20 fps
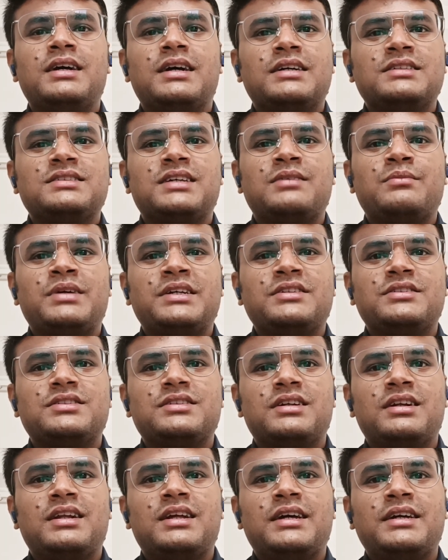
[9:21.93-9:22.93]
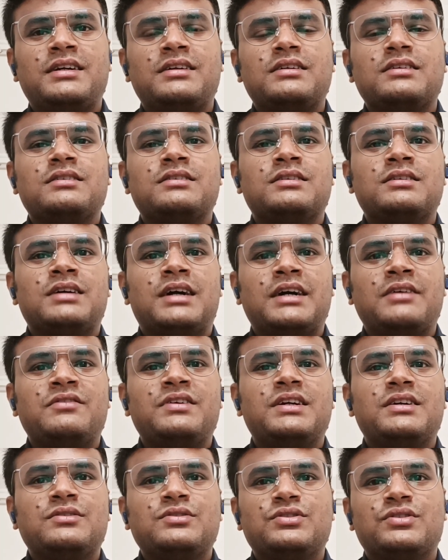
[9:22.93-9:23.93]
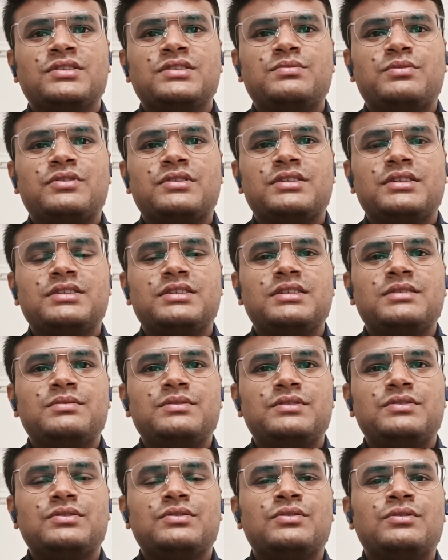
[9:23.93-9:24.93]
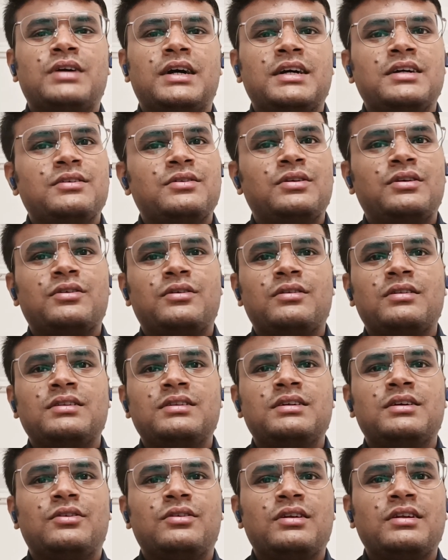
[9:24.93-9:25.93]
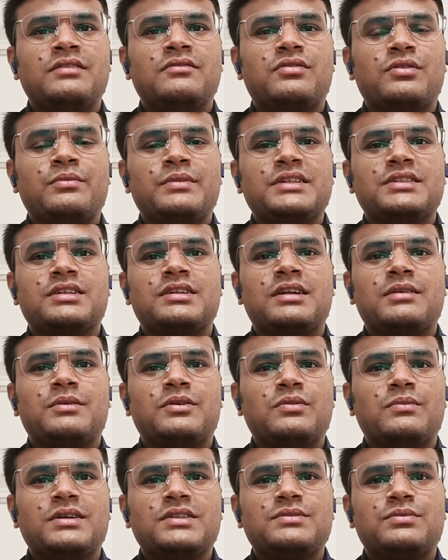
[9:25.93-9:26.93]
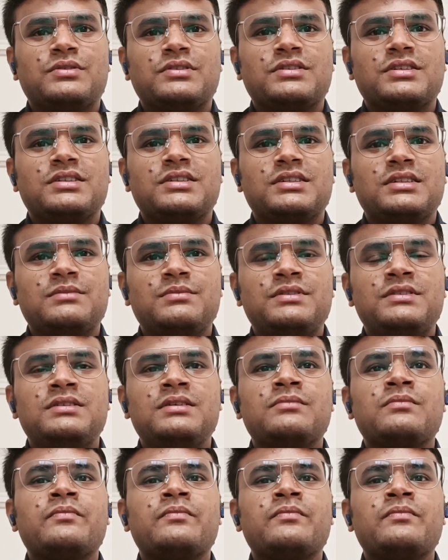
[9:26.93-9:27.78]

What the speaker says: as I mentioned, like we have joint sponsorships, so I have told all information about my sponsorships.